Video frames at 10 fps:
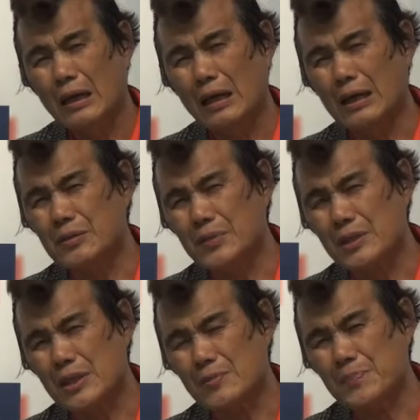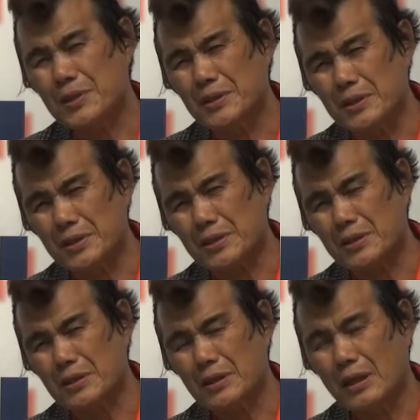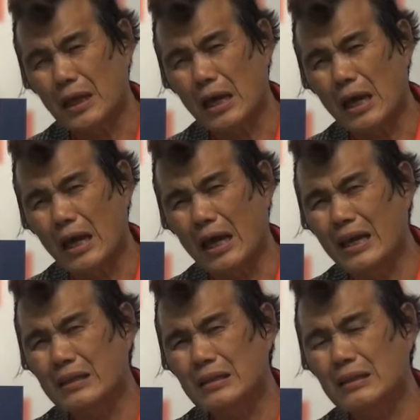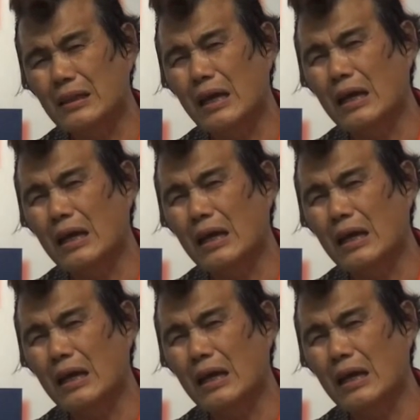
had been experienced and